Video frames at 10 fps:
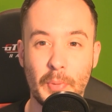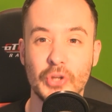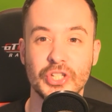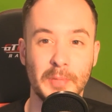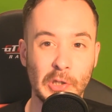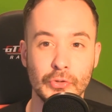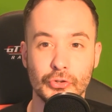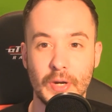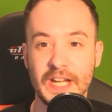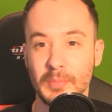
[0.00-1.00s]
possible
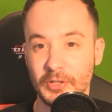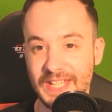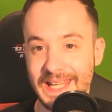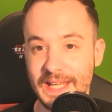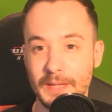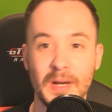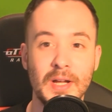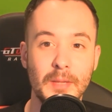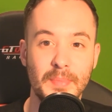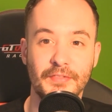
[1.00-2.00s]
untradeable team
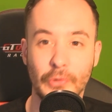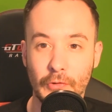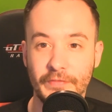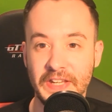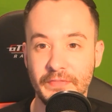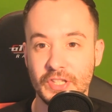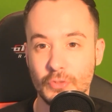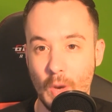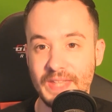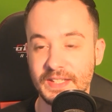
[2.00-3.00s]
before FIFA
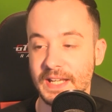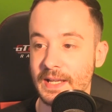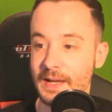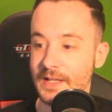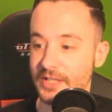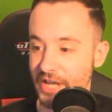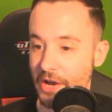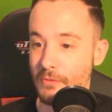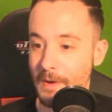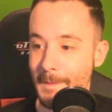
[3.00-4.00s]
20.
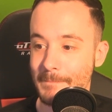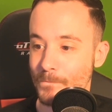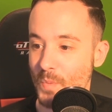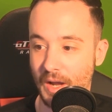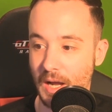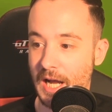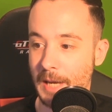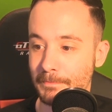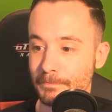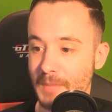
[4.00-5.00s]
So
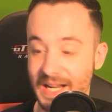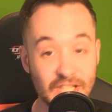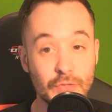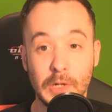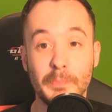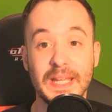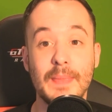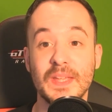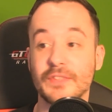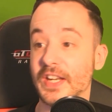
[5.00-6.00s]
I guess we'll
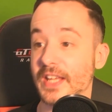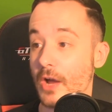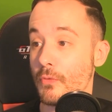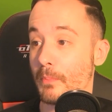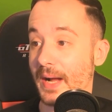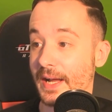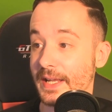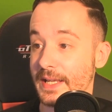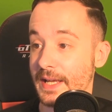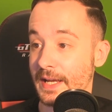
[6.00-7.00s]
begin this video
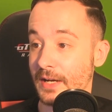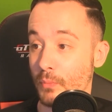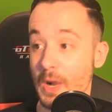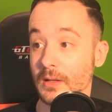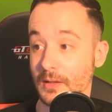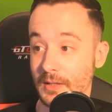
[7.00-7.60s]
by well,